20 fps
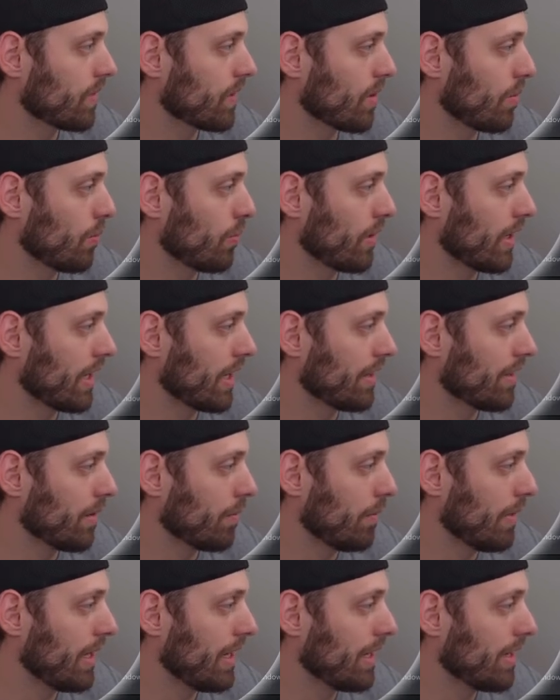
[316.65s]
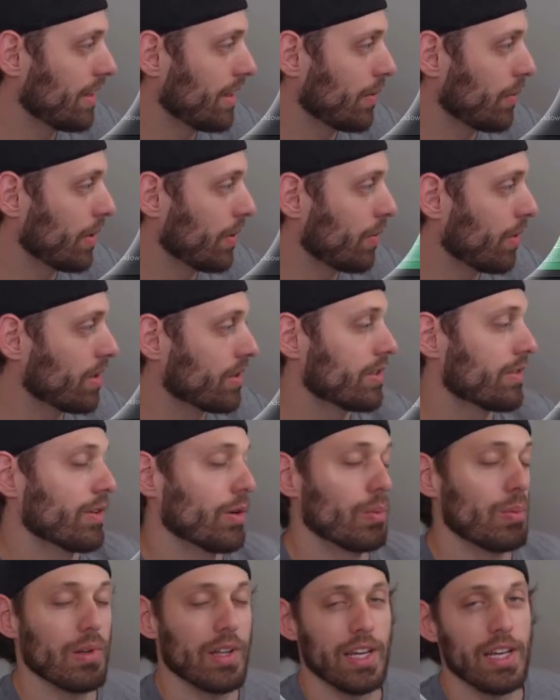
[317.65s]
Bring in the media that we want to
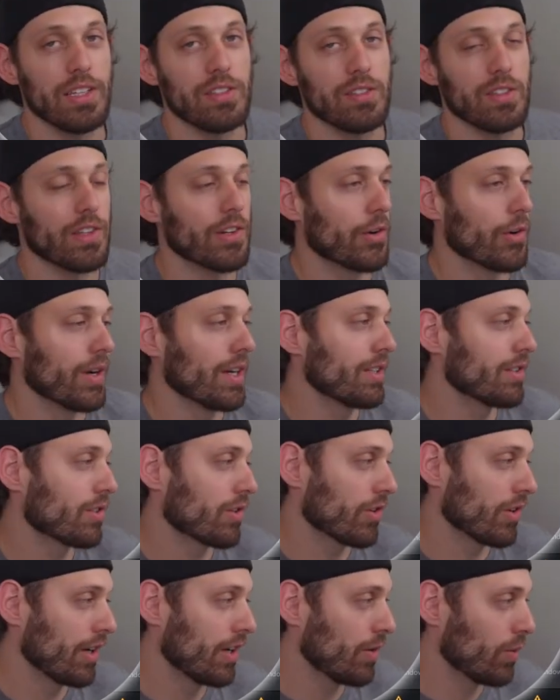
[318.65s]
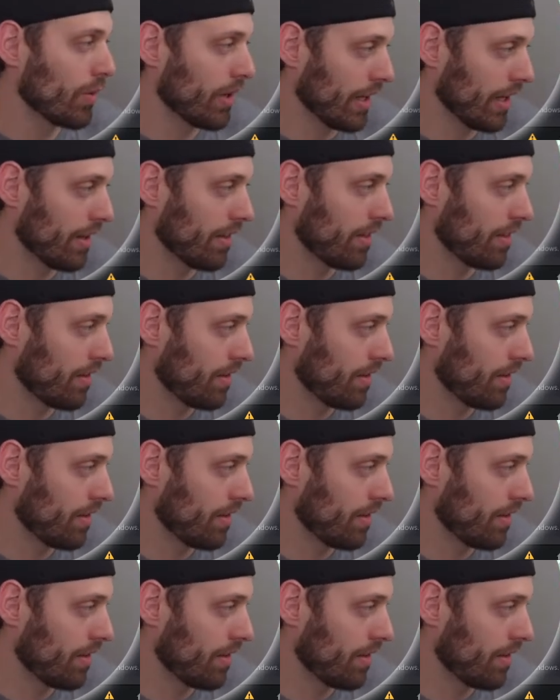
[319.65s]
replace the green screen with.